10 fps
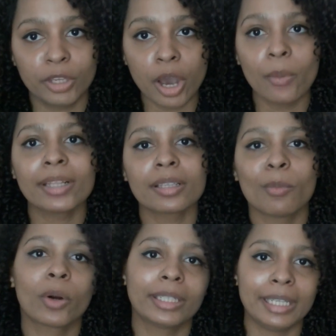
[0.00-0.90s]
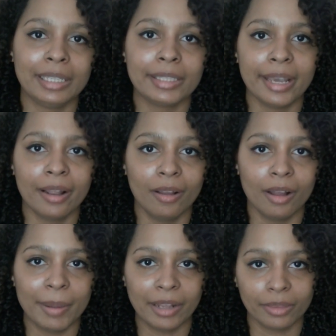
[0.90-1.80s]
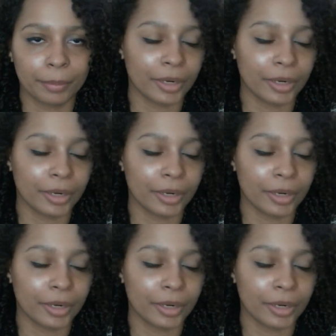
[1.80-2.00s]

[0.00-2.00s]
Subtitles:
go into more detail about the